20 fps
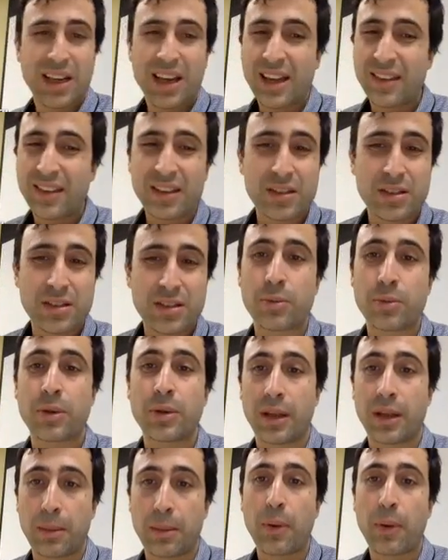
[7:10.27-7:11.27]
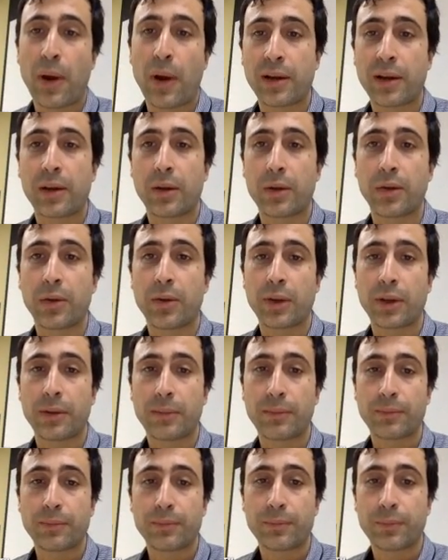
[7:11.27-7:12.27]
And that's just a really impractical thing.
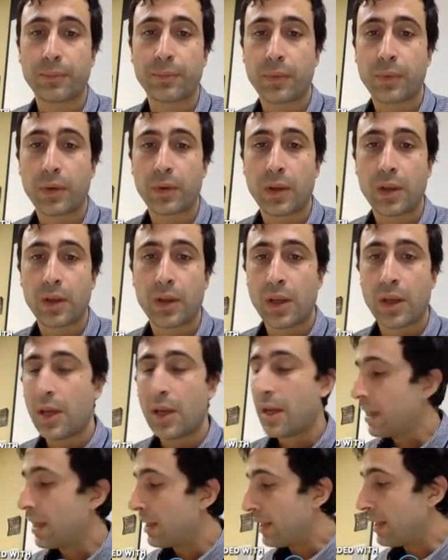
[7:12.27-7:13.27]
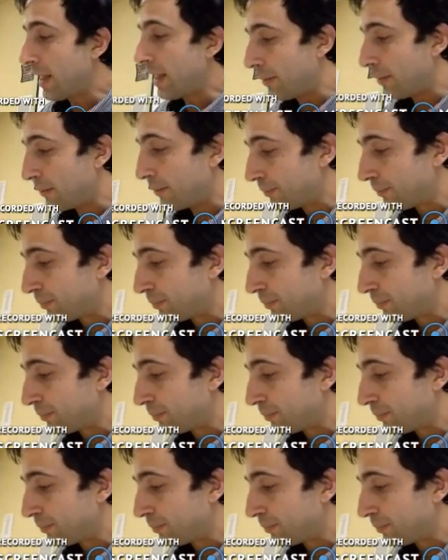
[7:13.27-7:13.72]
Now,